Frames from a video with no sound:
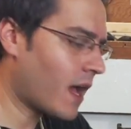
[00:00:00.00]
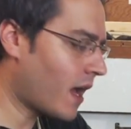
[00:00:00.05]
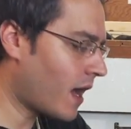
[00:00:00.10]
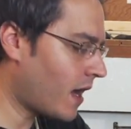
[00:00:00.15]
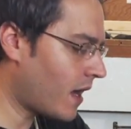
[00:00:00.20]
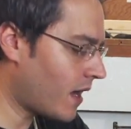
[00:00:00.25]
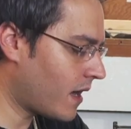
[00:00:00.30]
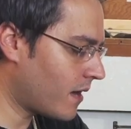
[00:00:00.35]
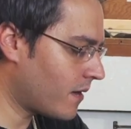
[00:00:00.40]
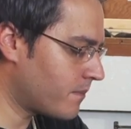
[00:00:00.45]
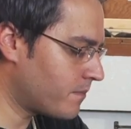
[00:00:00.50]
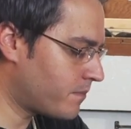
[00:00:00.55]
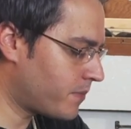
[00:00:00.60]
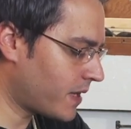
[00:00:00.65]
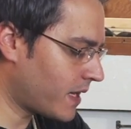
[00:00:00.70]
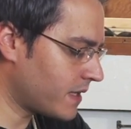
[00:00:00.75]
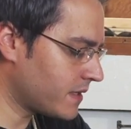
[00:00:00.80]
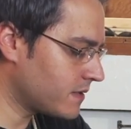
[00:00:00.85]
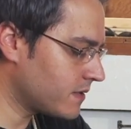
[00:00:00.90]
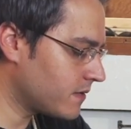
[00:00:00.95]
uh,
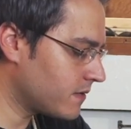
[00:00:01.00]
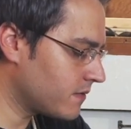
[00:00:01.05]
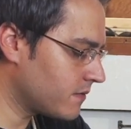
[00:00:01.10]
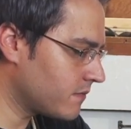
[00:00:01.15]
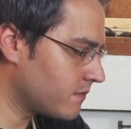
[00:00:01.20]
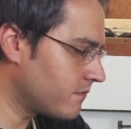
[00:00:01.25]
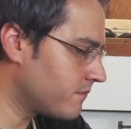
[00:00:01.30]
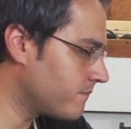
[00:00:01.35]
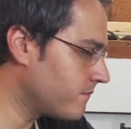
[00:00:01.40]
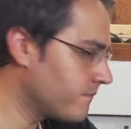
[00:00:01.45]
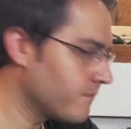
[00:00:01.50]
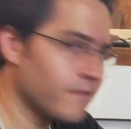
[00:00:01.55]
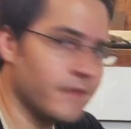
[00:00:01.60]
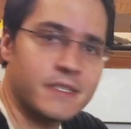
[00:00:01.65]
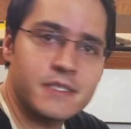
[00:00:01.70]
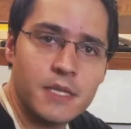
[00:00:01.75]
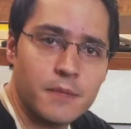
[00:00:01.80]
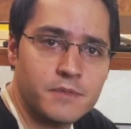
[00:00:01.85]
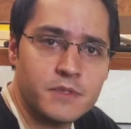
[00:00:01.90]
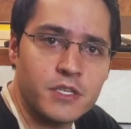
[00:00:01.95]
but
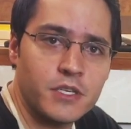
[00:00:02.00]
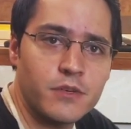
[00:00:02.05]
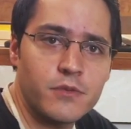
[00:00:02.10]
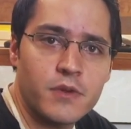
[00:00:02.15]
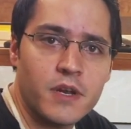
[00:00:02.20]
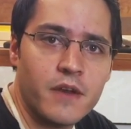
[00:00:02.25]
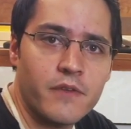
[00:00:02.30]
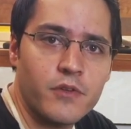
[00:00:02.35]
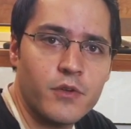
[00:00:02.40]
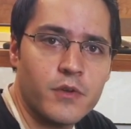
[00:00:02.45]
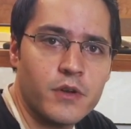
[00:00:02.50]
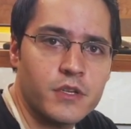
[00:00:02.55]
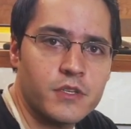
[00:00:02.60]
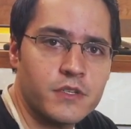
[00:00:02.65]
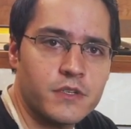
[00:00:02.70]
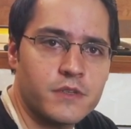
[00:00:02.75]
it's up to you, whatever you wanna